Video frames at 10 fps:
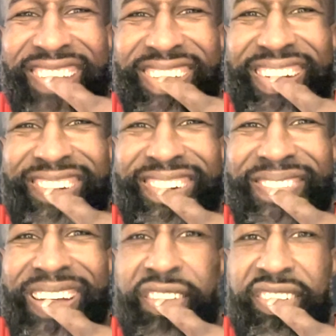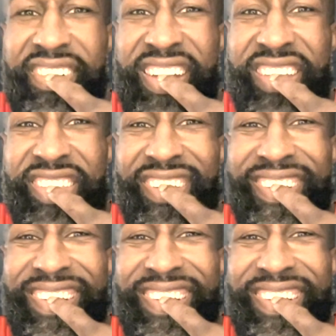these two missing teeth,